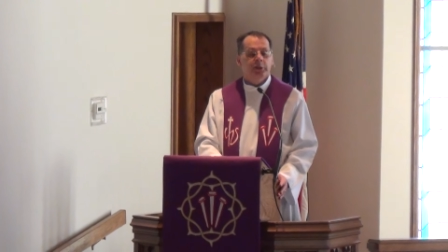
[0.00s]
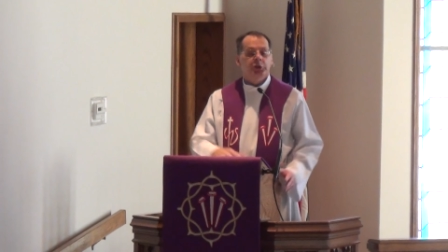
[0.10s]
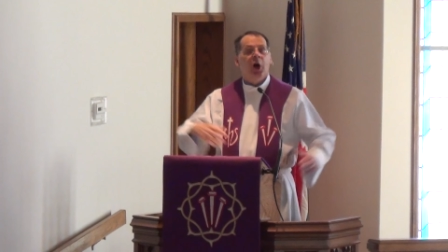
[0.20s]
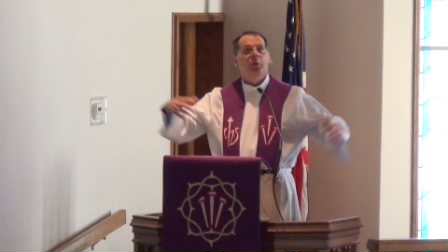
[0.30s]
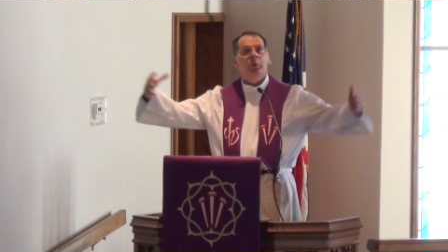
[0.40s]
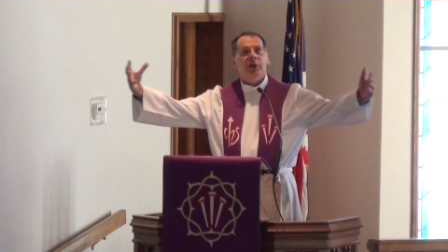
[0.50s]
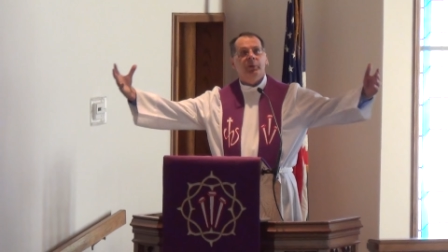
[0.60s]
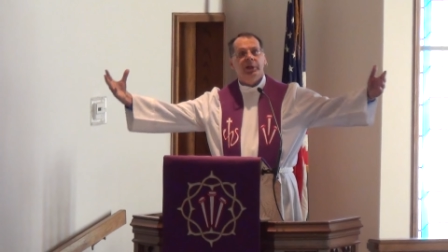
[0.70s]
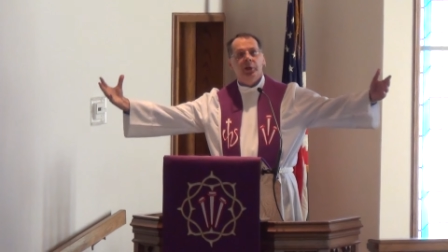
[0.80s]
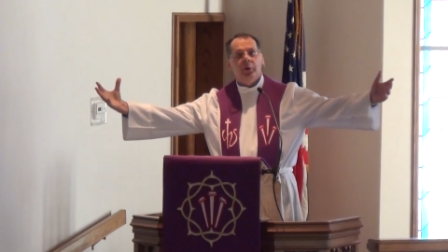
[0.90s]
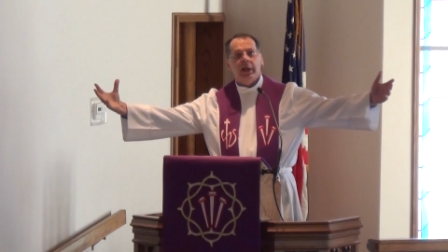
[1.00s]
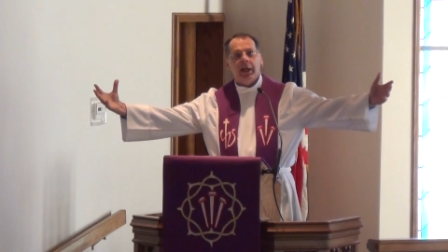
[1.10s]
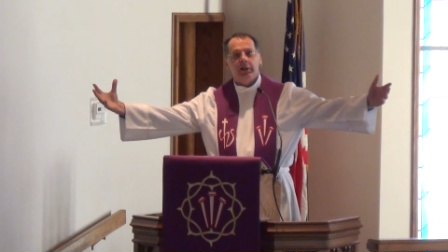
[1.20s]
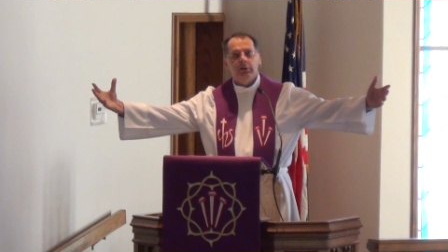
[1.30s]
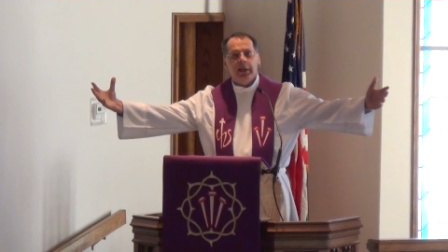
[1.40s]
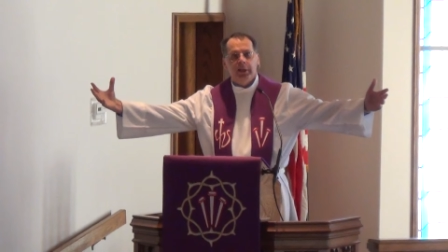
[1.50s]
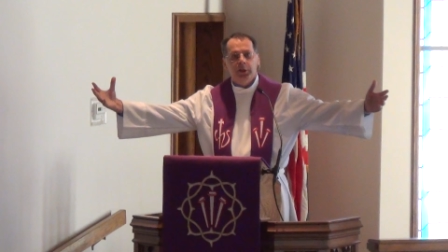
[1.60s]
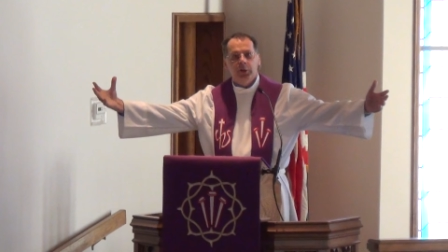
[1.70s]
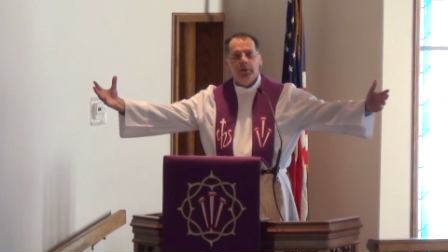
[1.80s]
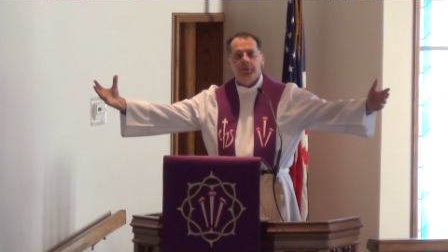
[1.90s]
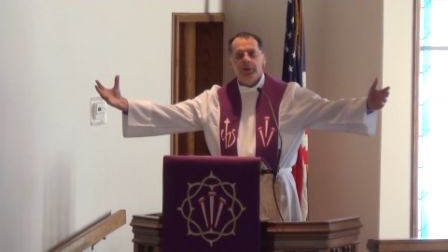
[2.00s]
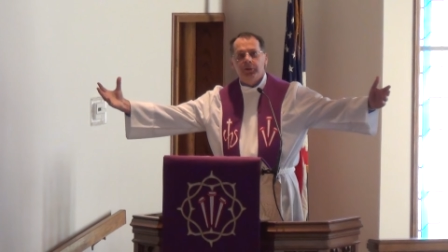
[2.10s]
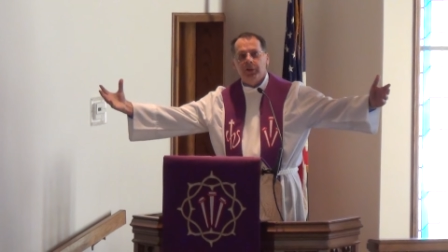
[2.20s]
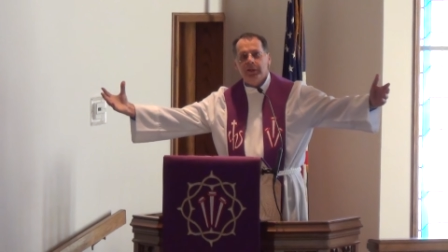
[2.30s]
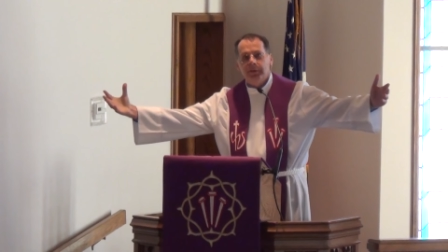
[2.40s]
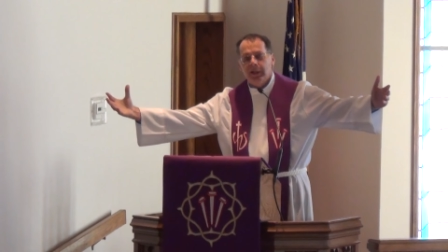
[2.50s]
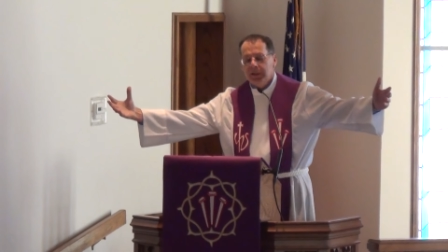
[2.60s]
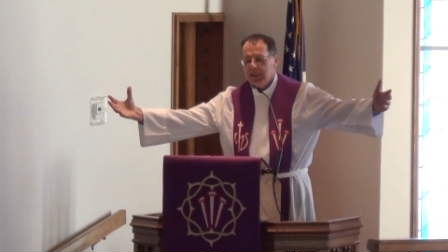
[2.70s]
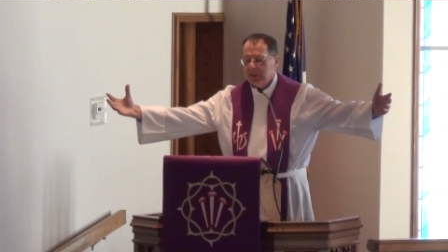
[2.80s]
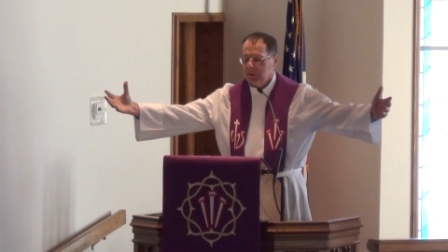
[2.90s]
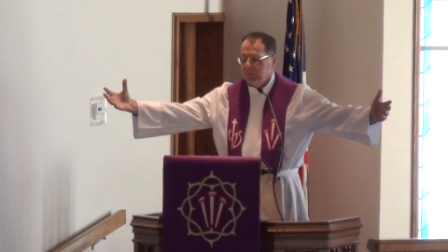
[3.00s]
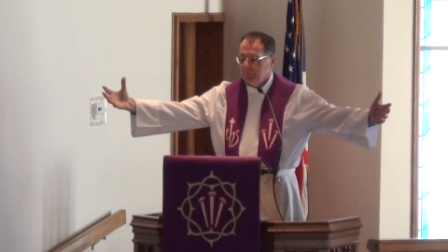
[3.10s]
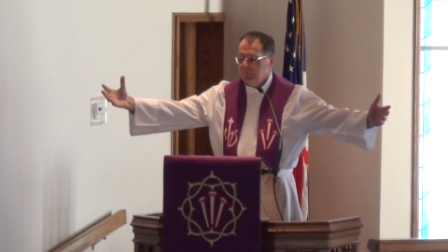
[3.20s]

Job, where were you when I created the universe out of nothing?